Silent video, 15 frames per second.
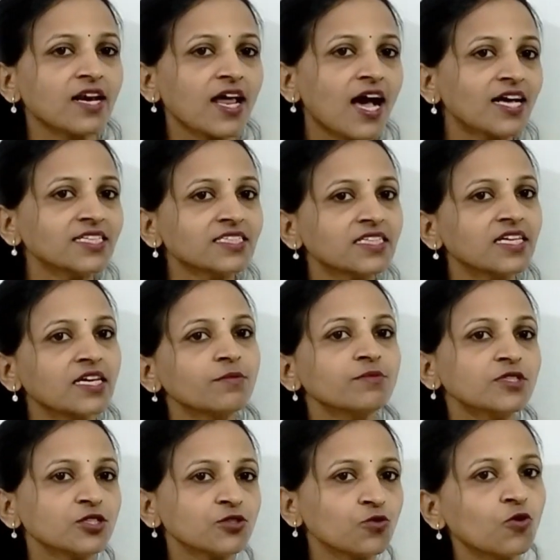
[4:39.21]
class
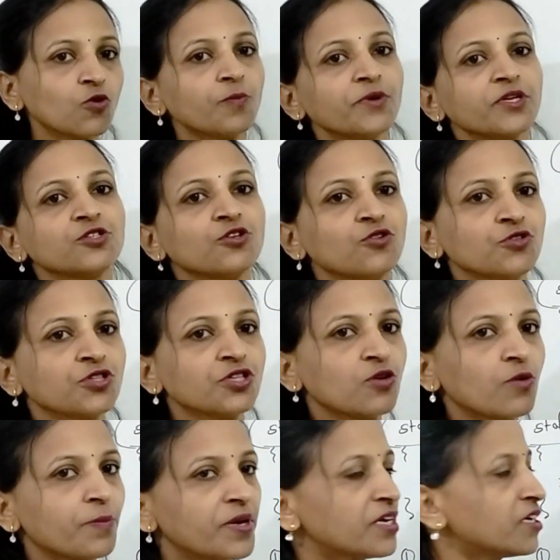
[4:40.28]
name scope resolution
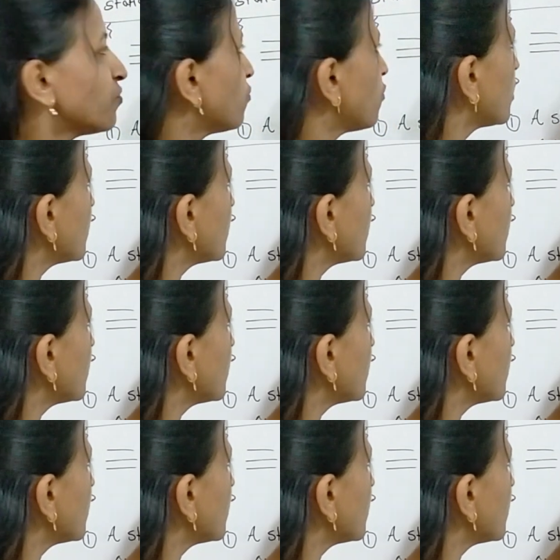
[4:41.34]
operator. For